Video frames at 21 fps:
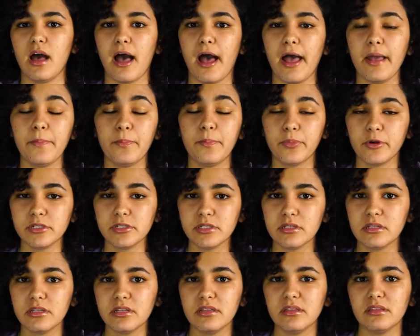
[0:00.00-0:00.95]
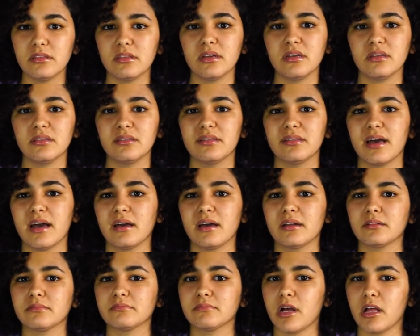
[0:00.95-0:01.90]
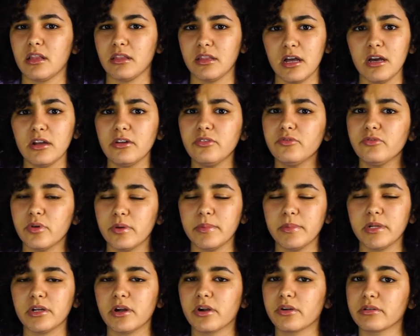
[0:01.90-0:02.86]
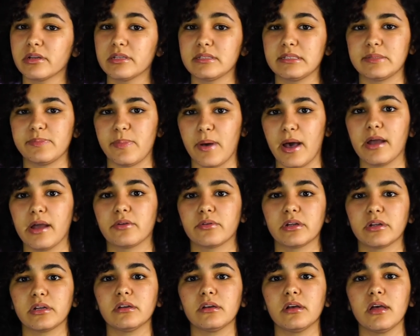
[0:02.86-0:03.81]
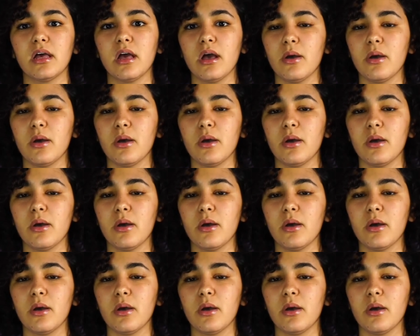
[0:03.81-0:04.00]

I personally think that a lot of women are inspiring